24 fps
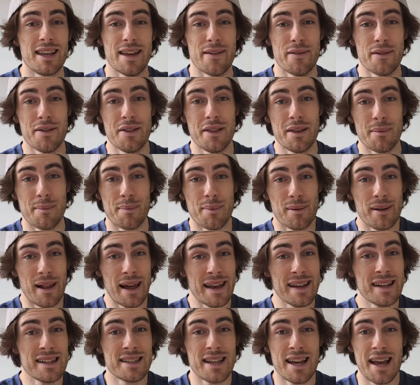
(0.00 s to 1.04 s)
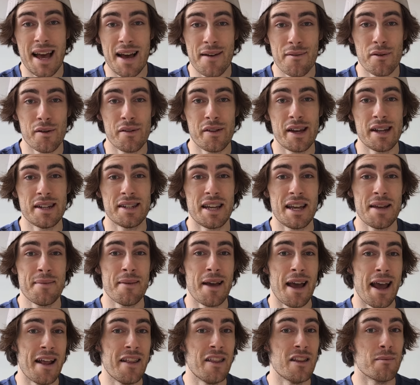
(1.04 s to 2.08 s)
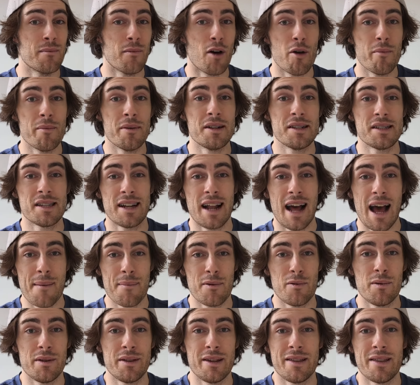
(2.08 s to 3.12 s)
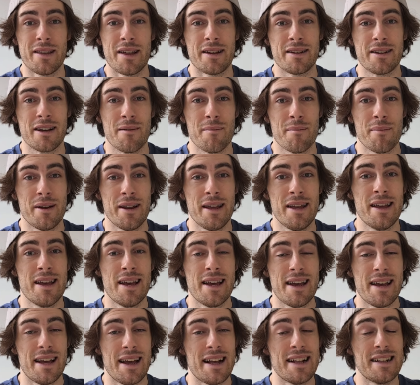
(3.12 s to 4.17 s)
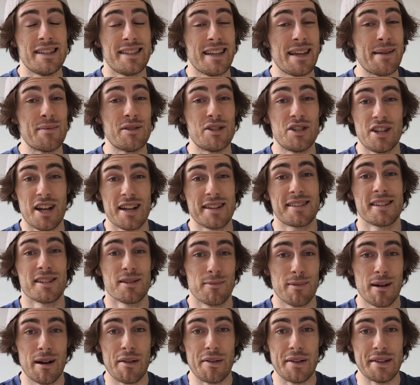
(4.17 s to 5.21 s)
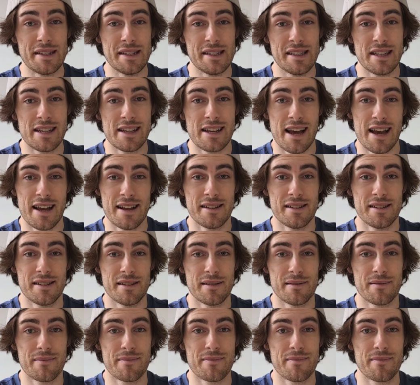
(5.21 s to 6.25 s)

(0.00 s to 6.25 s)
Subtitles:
Given the players they have on their team and the moments that happen within their company, it seems just as well this is the case.